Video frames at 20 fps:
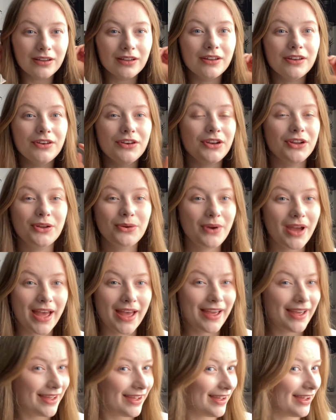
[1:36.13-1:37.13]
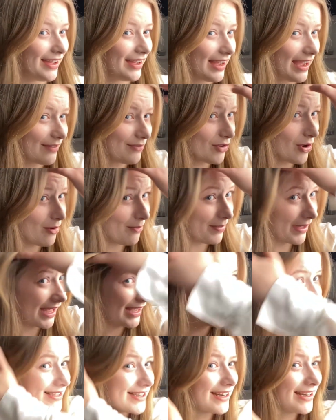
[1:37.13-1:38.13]
New hair, I've got
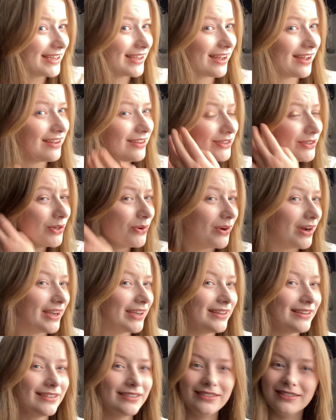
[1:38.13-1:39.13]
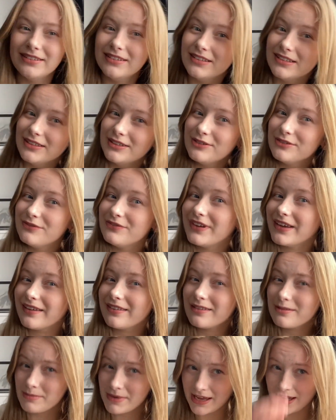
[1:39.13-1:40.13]
bangs and I can't quite figure
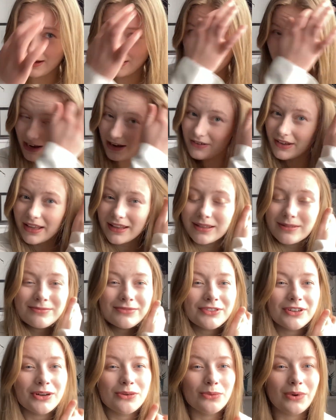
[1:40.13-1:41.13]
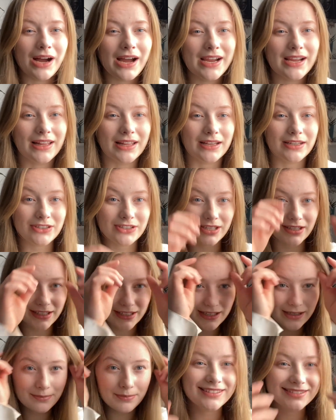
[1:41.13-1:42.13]
them out. I've had them for a while
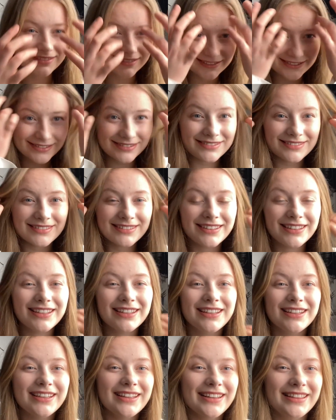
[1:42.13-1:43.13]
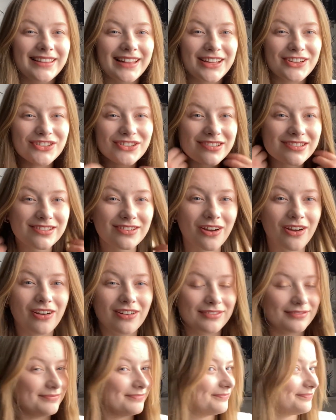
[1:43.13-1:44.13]
actually. They're
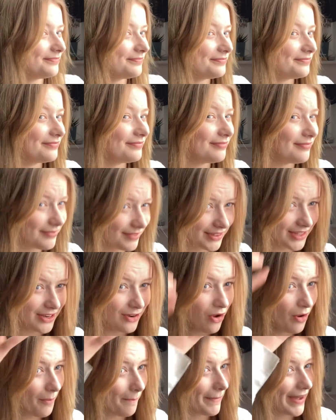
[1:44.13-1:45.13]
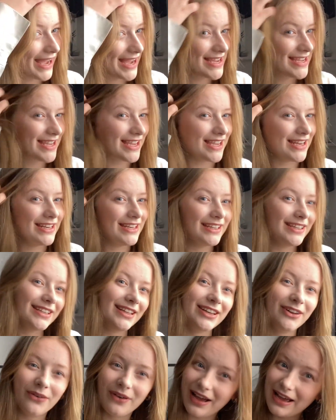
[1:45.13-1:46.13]
not banging, you
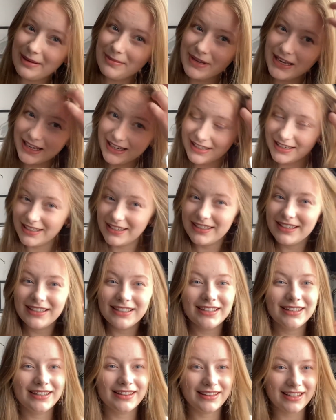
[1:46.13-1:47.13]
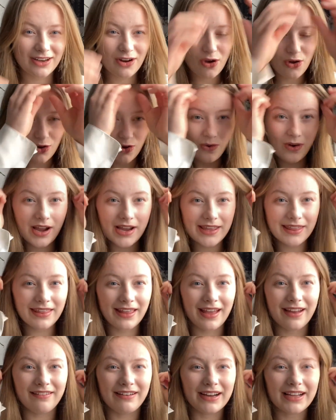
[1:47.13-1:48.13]
know what I mean? They're not quite
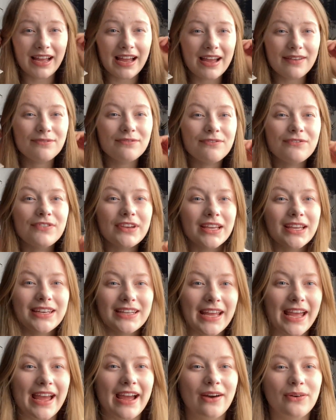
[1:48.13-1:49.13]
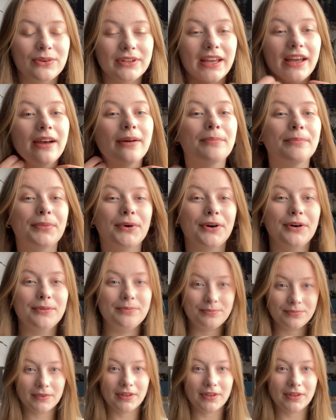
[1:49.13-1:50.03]
there. I haven't figured it out yet, but